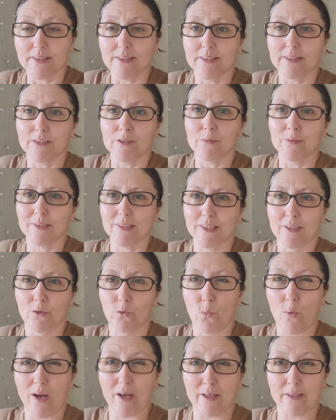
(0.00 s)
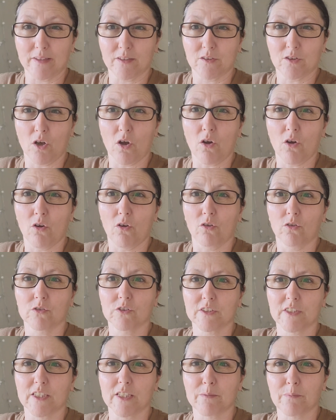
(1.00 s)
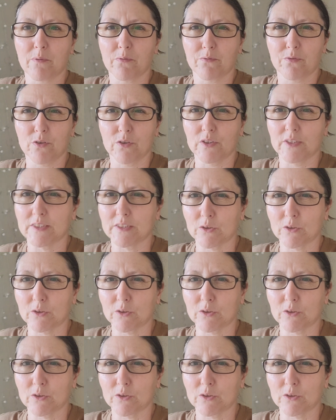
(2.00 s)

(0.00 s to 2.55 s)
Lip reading: It's a little white dot underneath my foot.